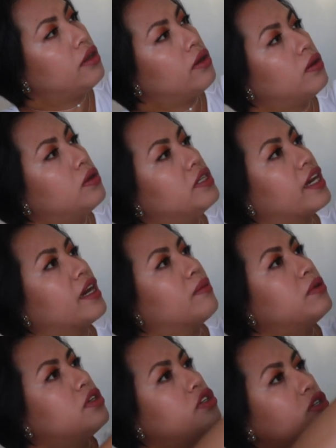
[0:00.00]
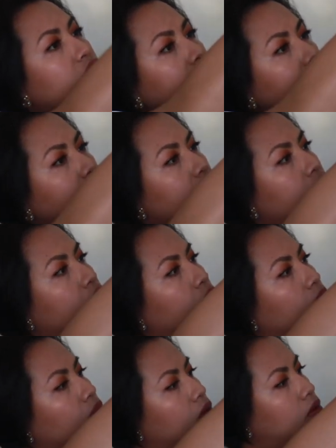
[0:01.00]
no damages,
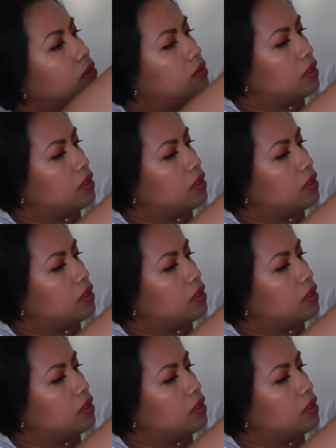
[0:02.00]
no,